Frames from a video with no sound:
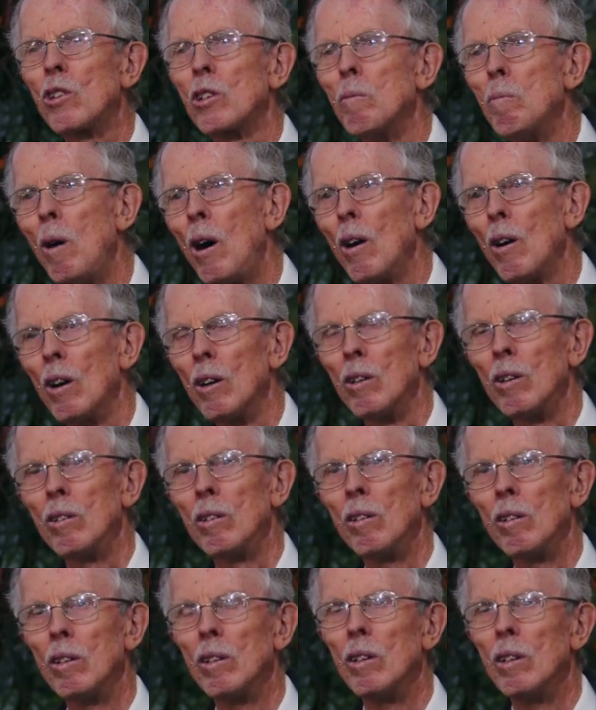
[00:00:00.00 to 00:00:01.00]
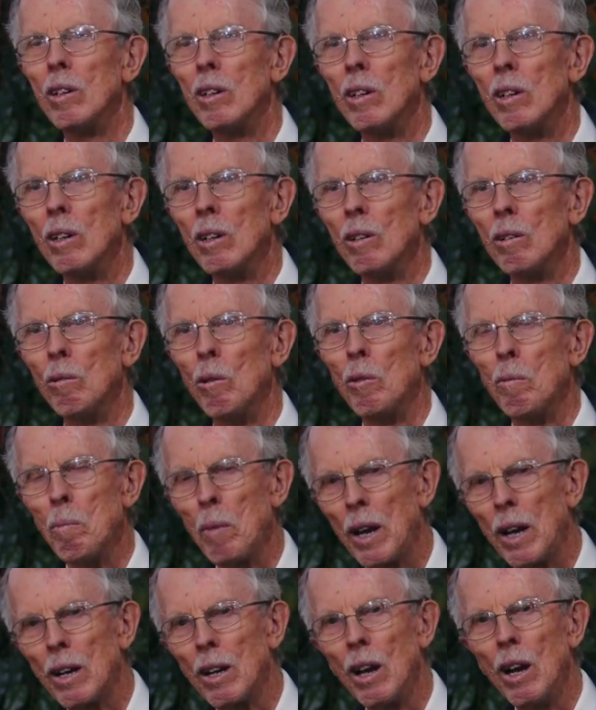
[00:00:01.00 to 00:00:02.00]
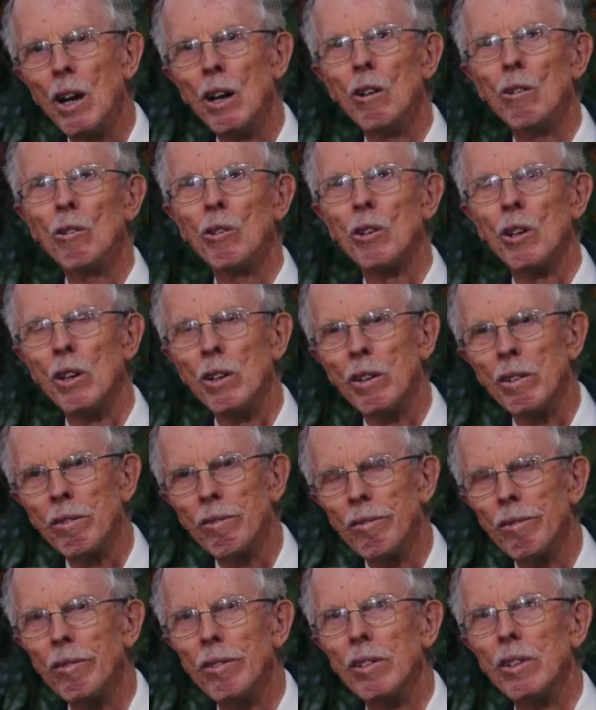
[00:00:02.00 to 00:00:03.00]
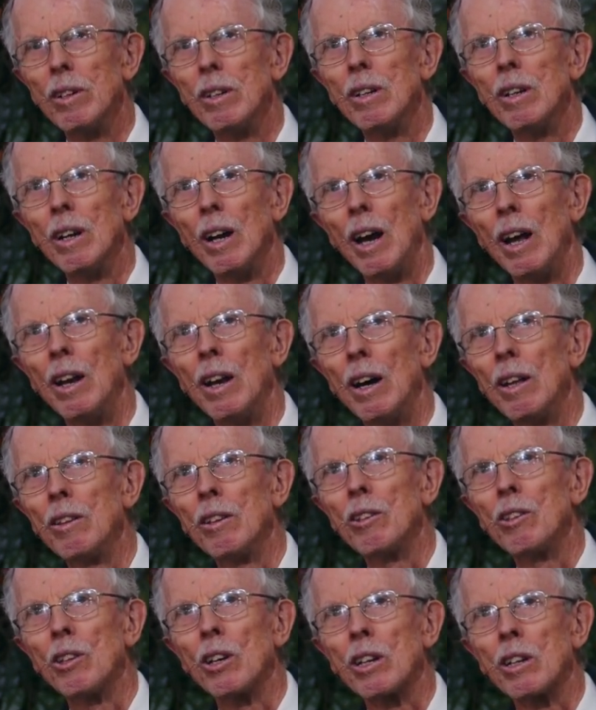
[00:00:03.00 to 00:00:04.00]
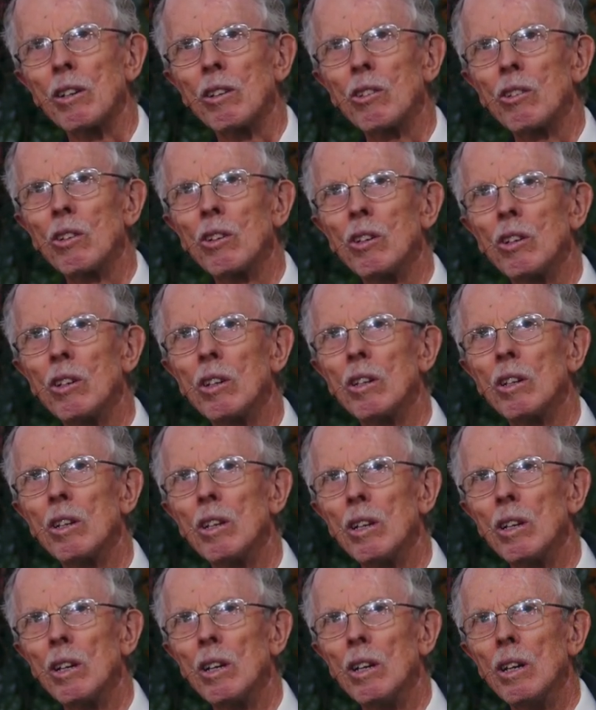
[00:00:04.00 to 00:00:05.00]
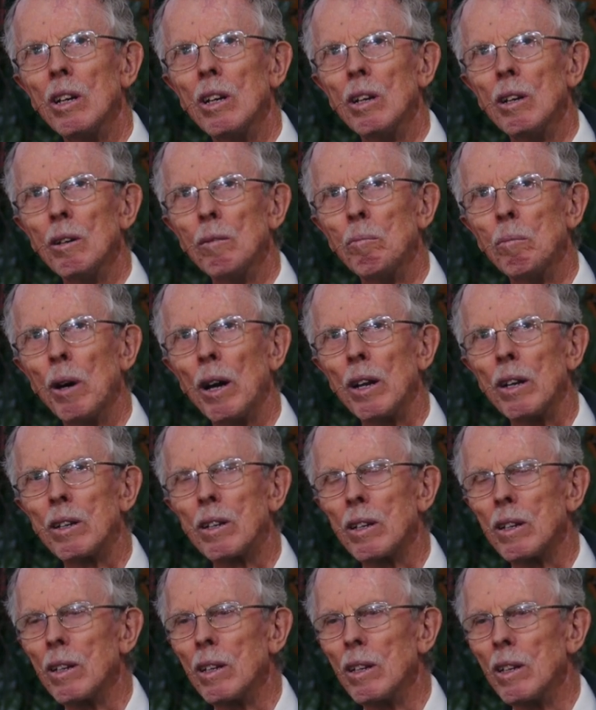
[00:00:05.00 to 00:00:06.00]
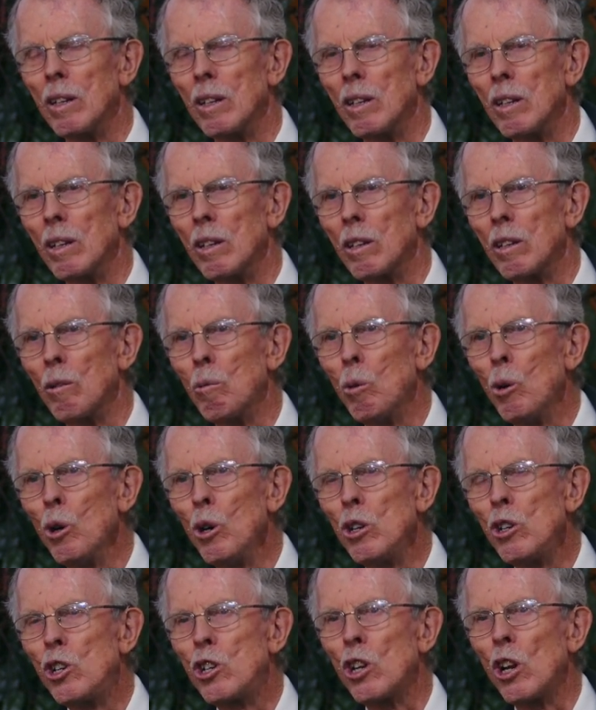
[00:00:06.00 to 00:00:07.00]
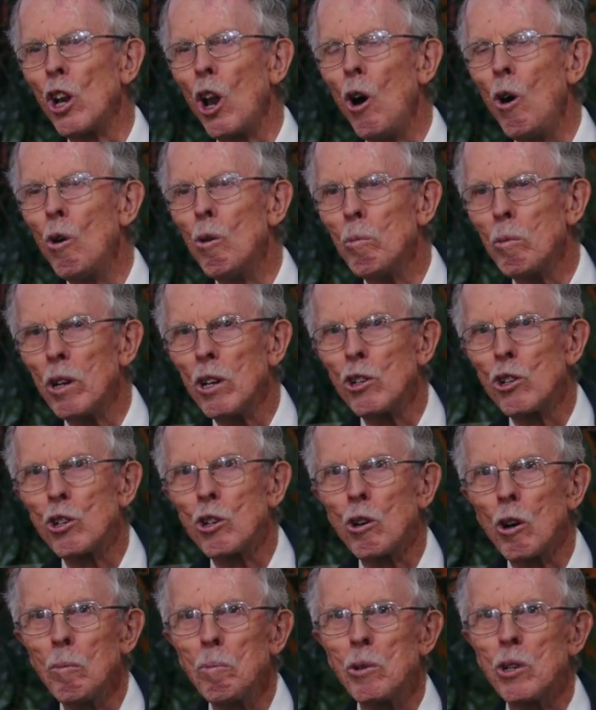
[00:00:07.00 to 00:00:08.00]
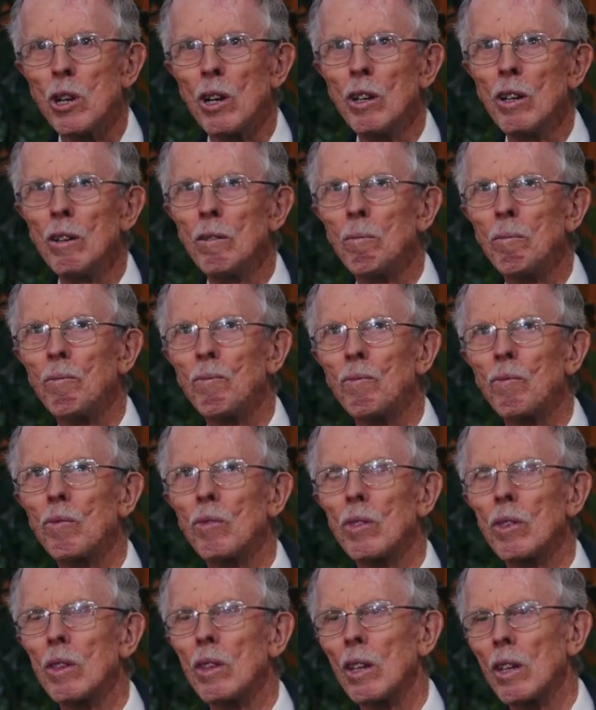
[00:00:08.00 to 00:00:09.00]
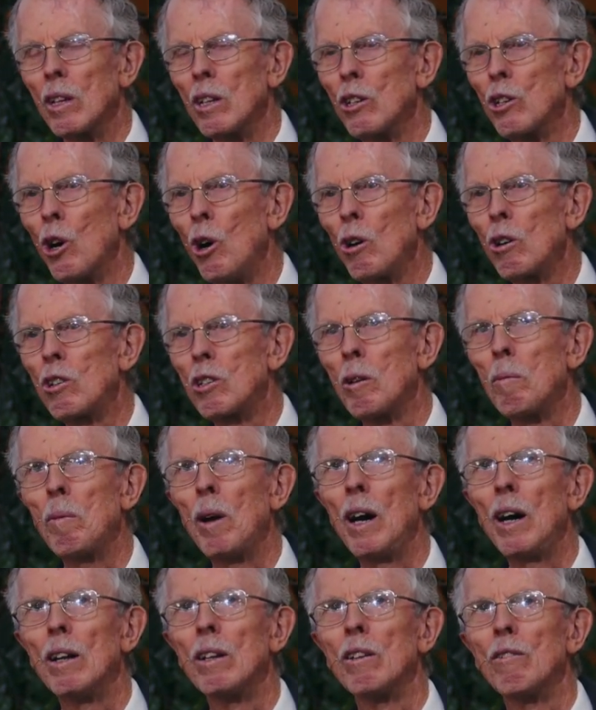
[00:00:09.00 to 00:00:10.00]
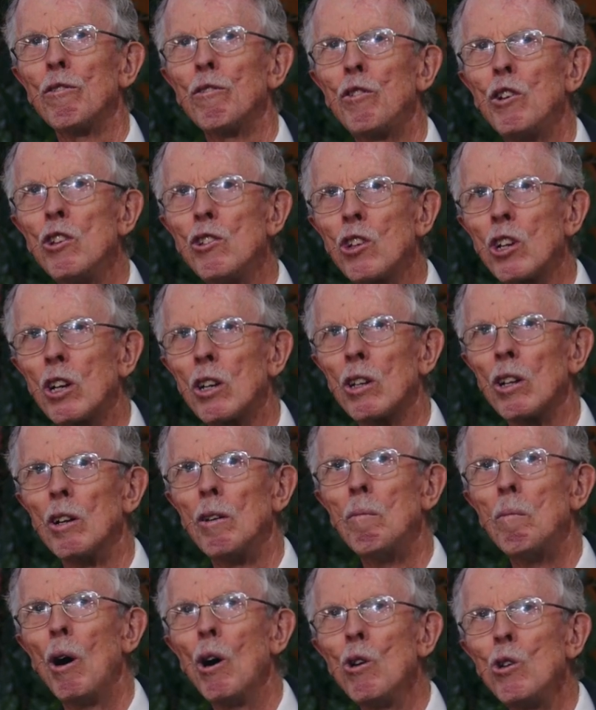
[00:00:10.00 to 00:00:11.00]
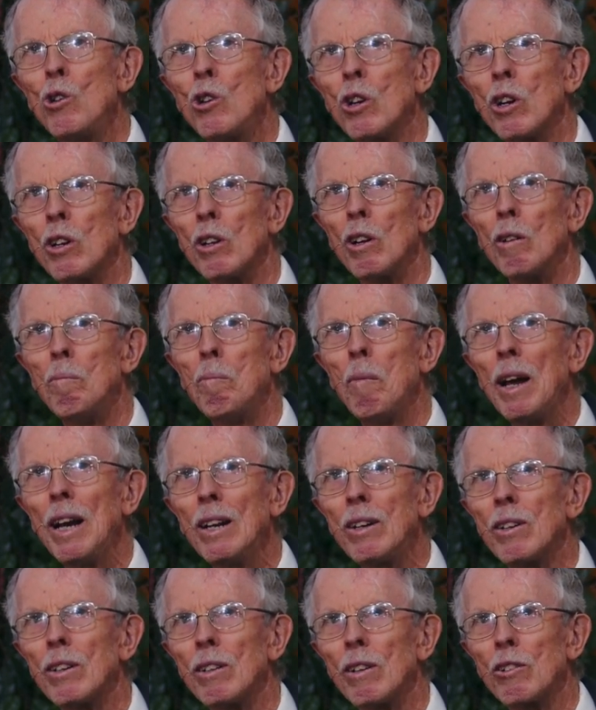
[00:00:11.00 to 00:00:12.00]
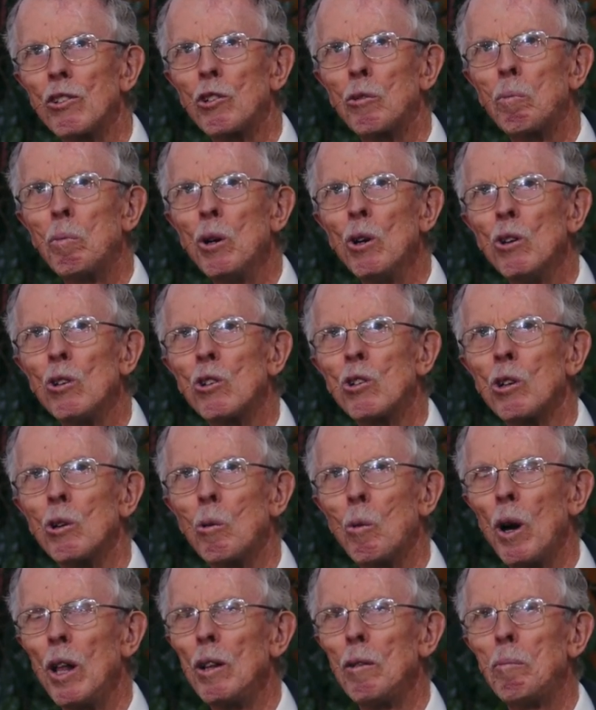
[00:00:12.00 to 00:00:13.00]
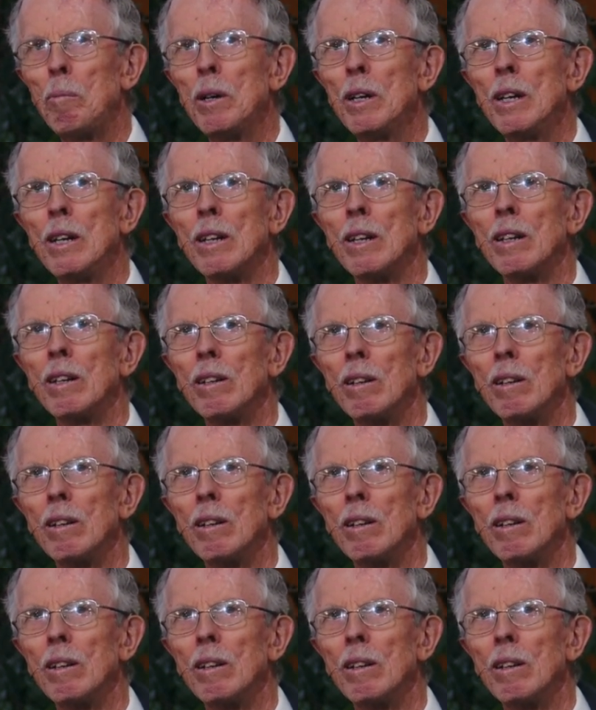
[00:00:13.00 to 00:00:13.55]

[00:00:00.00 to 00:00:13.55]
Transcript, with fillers: tomorrow with mental health and, and other things. But the word shalom in Scripture talks about the physical, emotional, mental, spiritual well being,